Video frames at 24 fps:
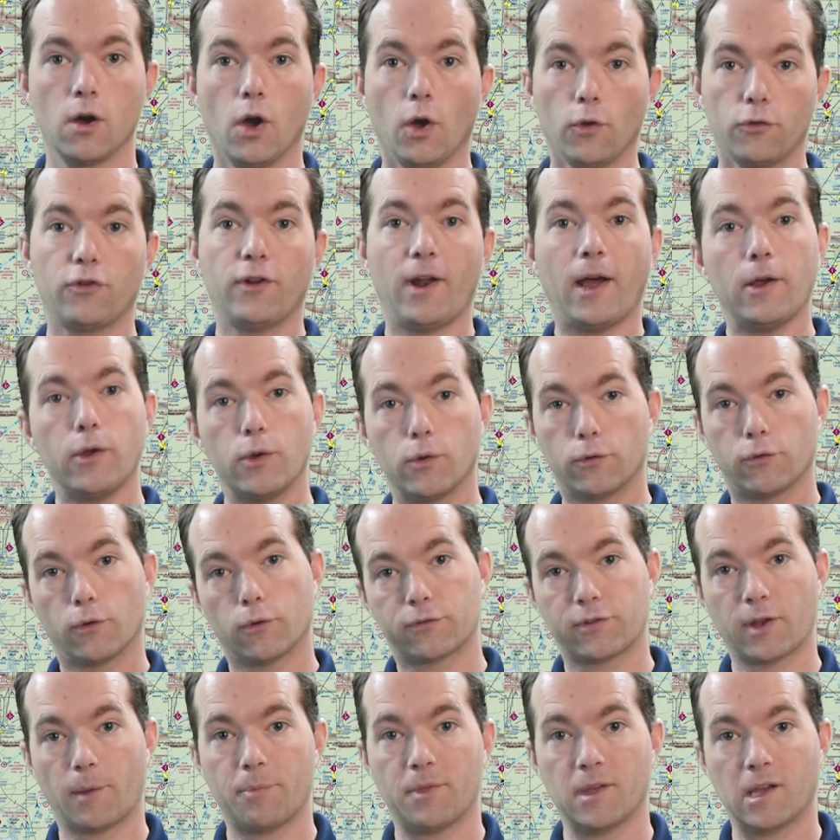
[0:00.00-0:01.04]
So now you know
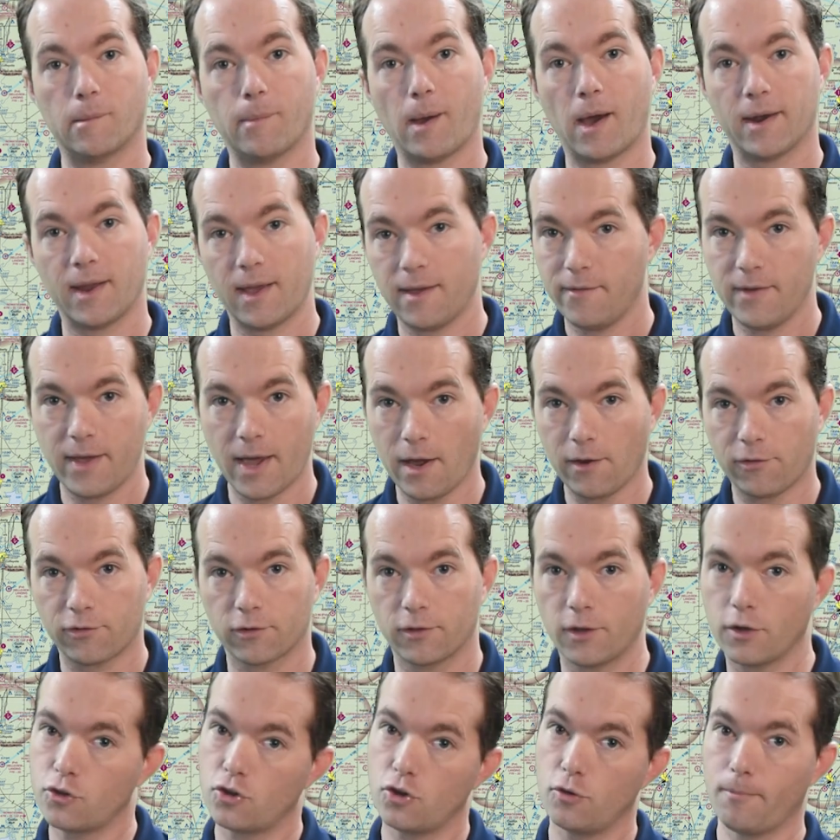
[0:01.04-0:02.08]
something about
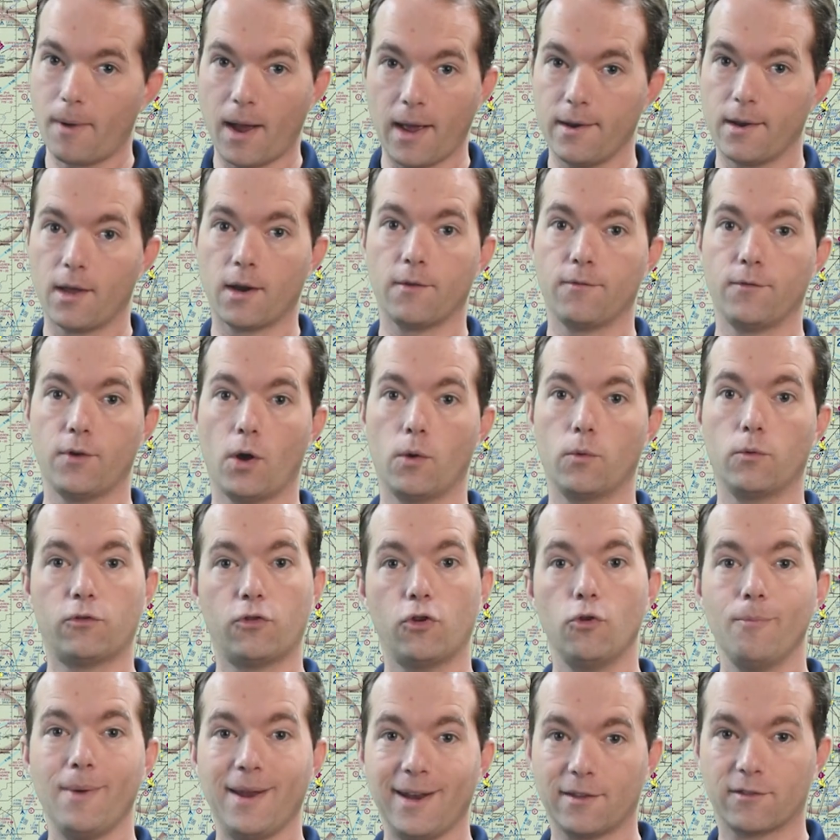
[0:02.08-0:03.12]
aviation that you might not have known
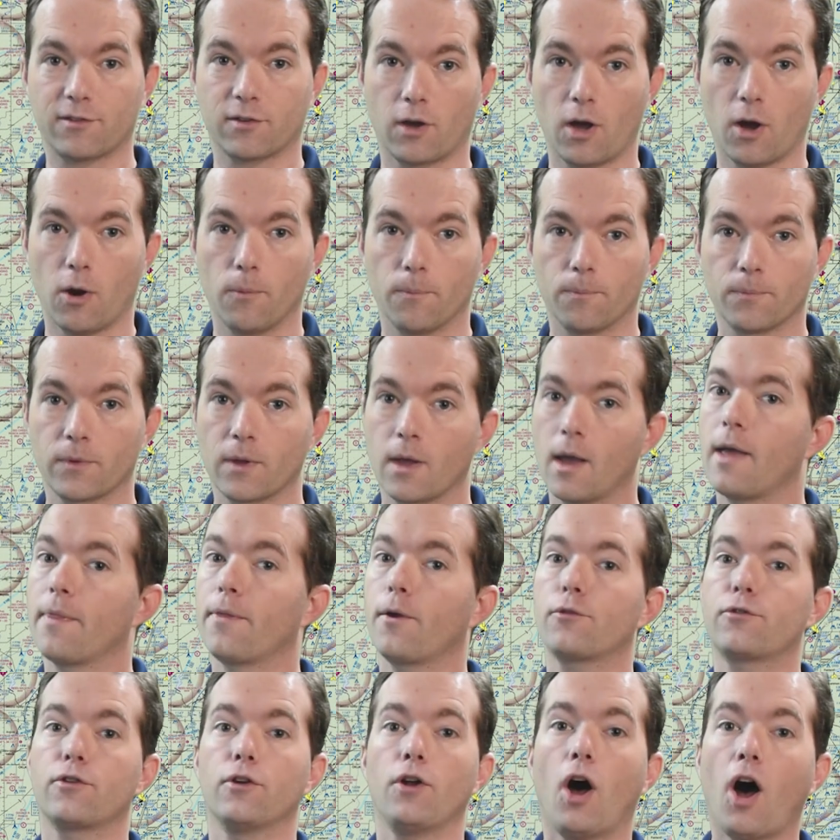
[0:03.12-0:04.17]
two minutes ago.
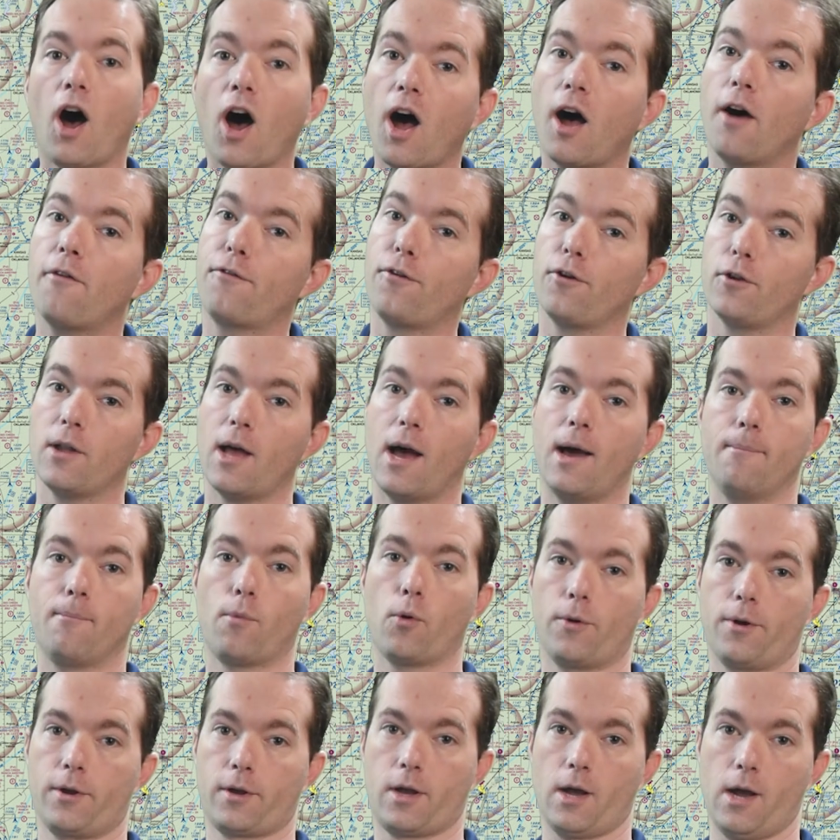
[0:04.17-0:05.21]
There's an awful lot
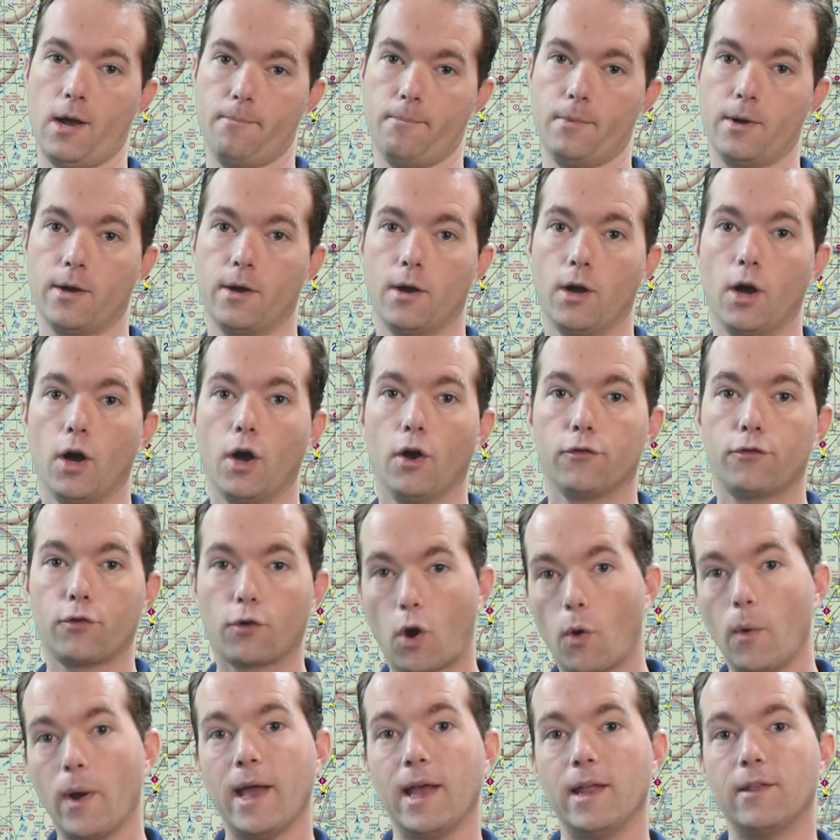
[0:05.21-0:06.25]
more to come. So
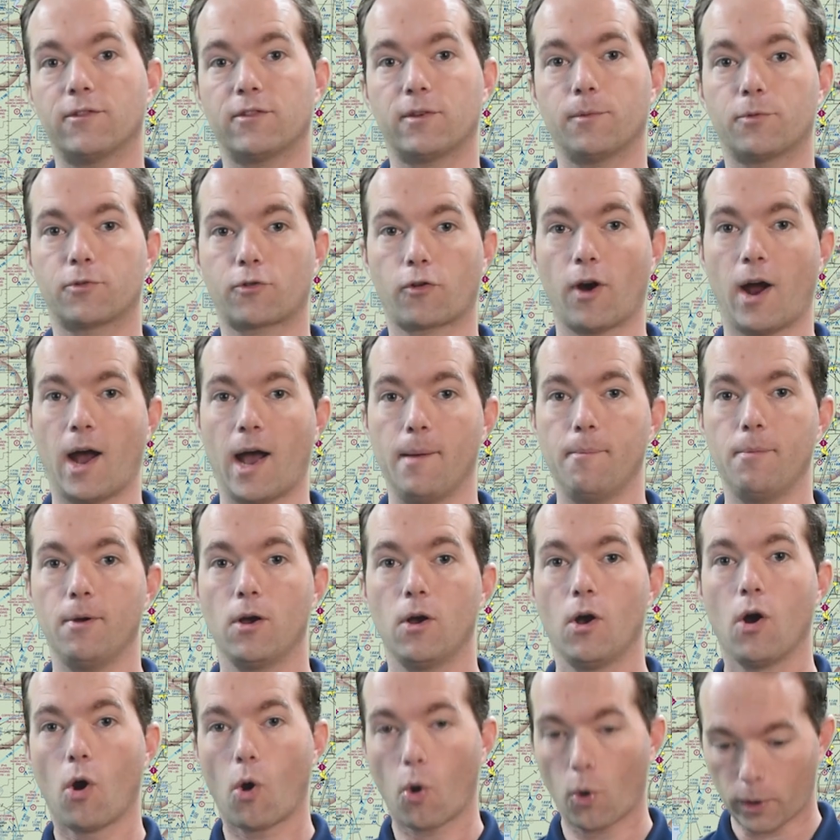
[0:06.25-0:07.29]
go ahead and subscribe
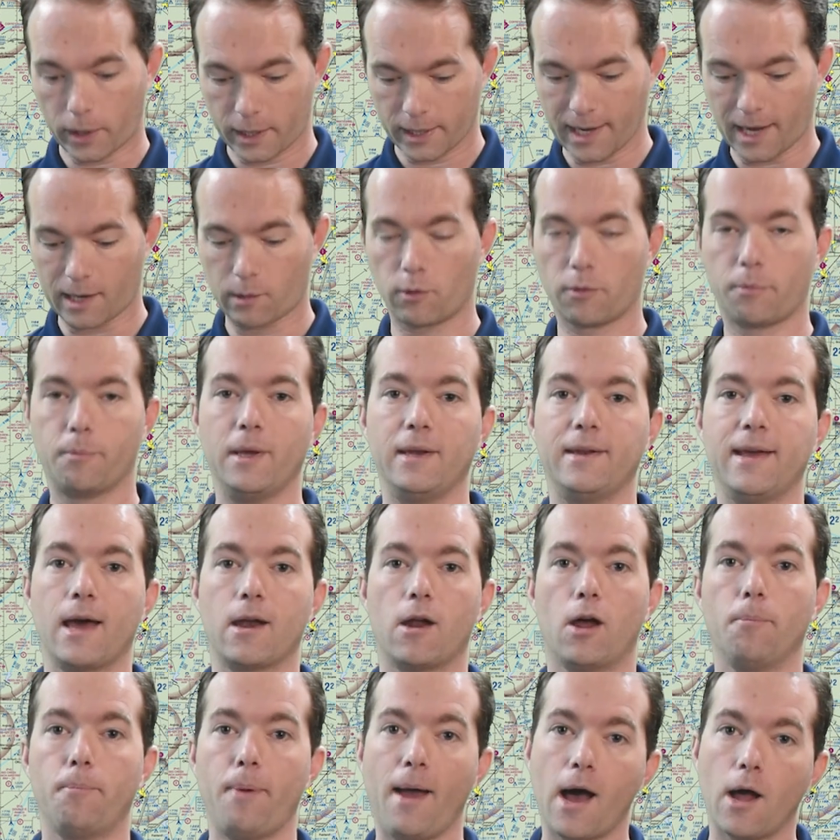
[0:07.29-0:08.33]
or connect with me down
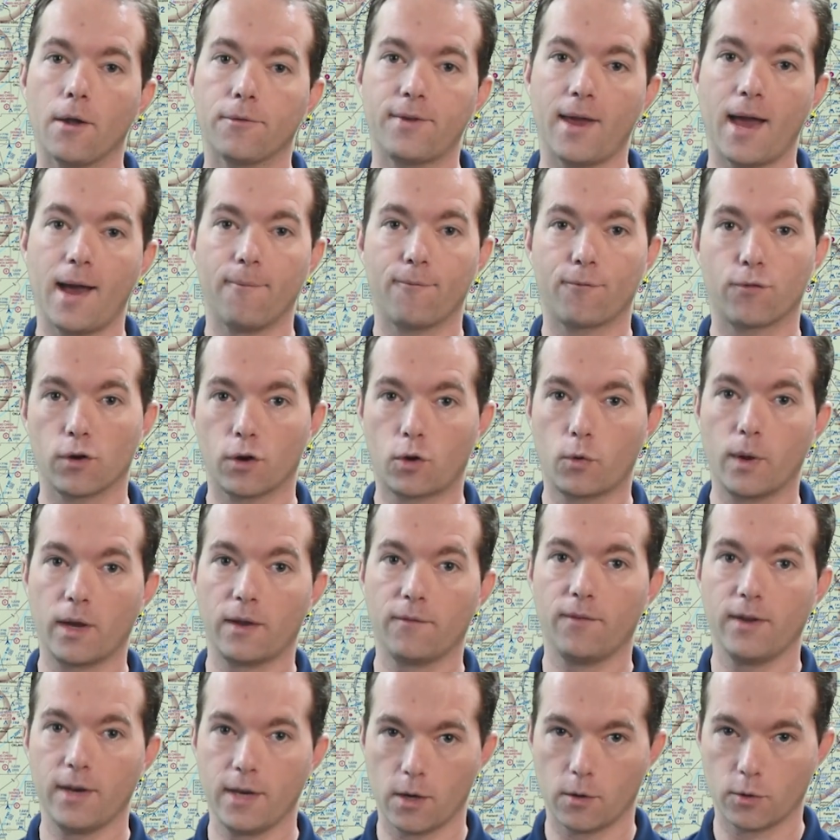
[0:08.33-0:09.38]
on PalTap for a quick
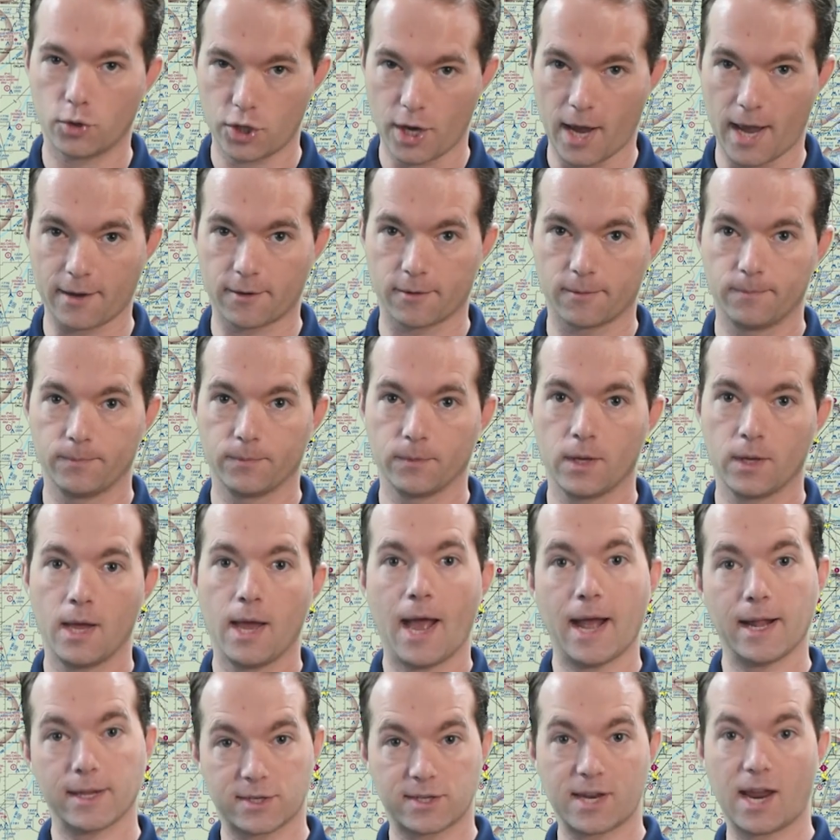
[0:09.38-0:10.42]
video chat.
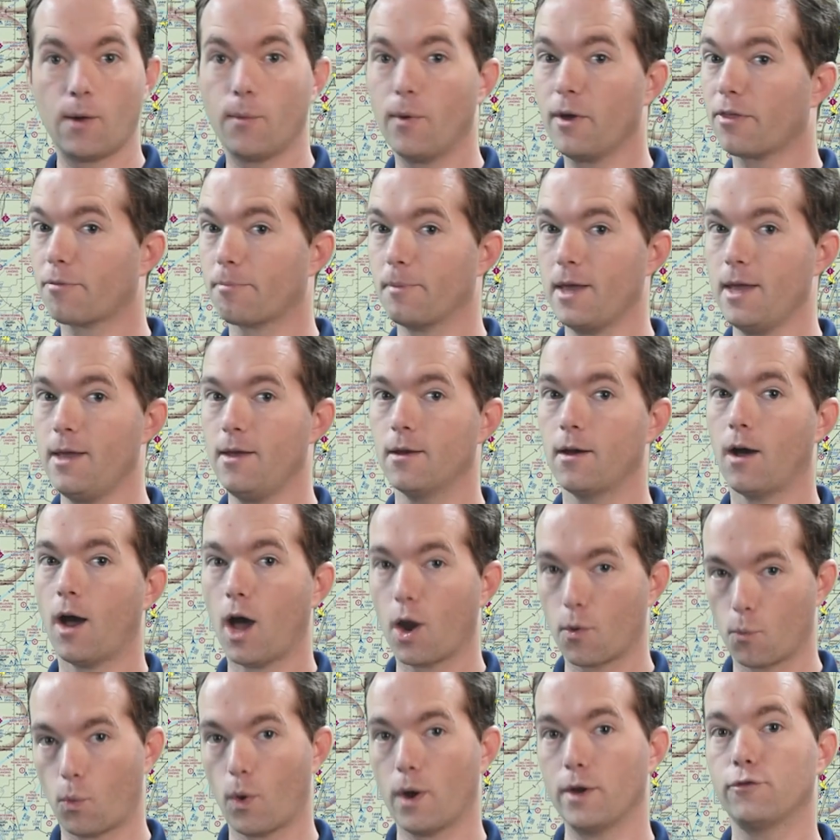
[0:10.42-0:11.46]
And stay with me
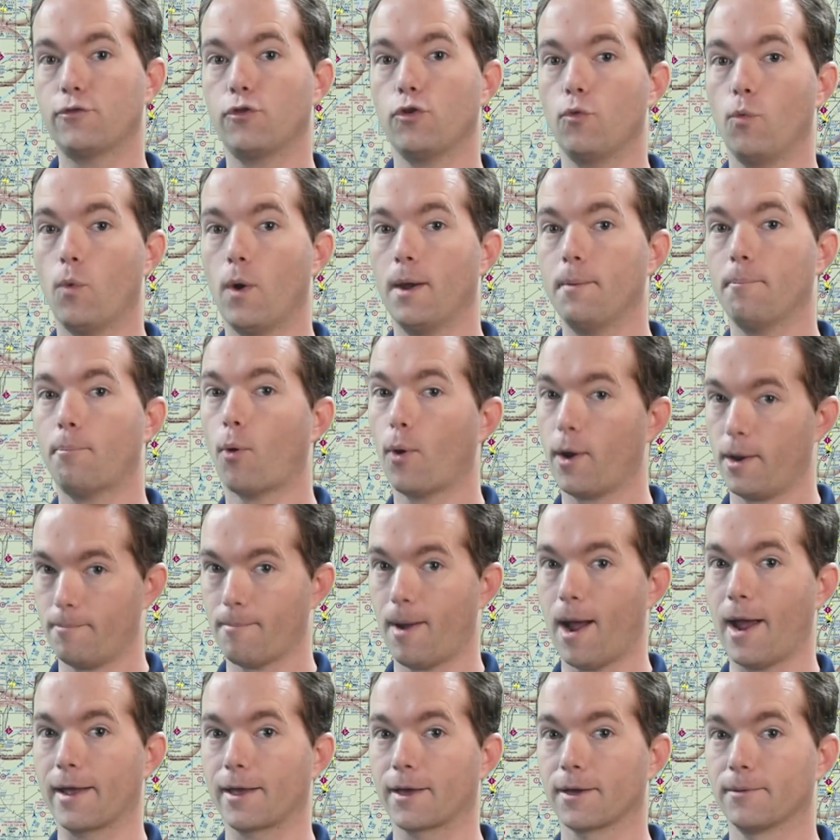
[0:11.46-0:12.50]
on
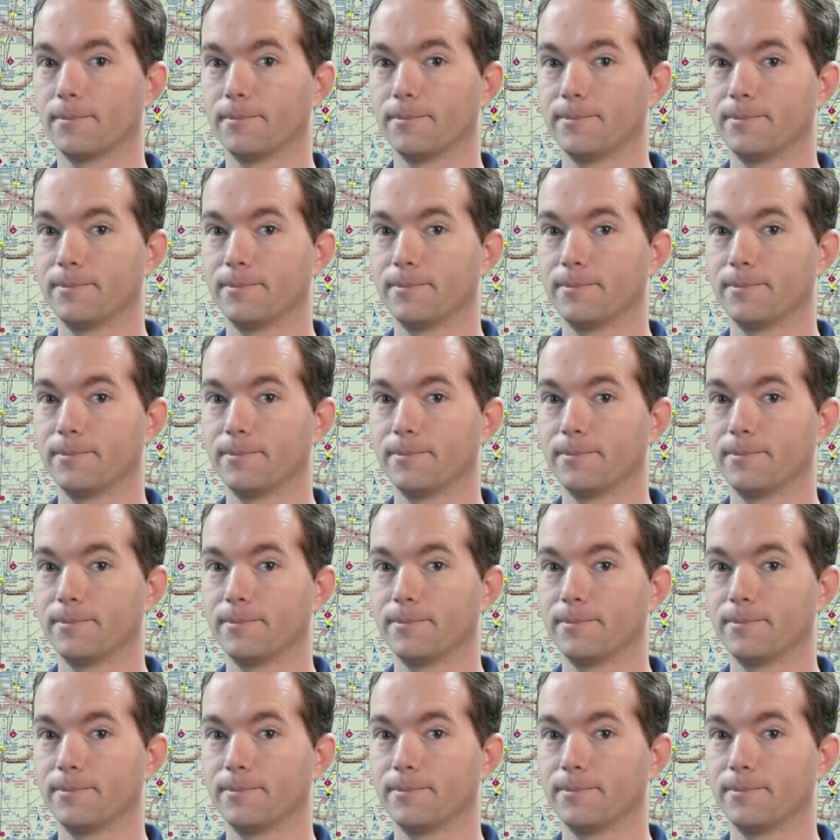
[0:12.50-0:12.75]
121.Mike.